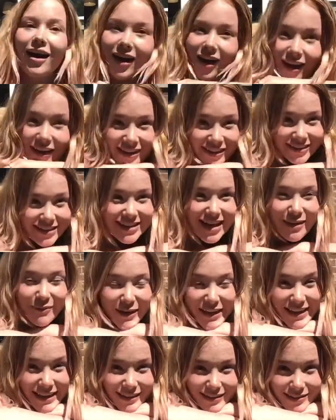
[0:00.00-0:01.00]
on your
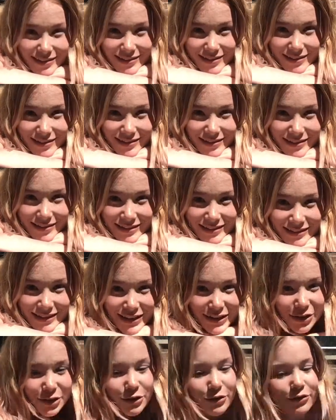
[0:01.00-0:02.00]
tummy.
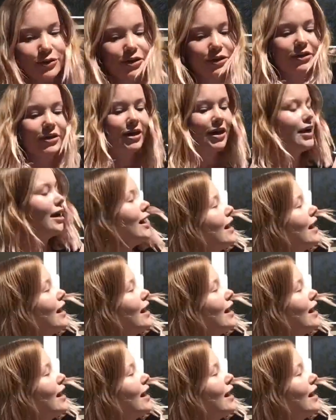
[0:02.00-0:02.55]
You can curl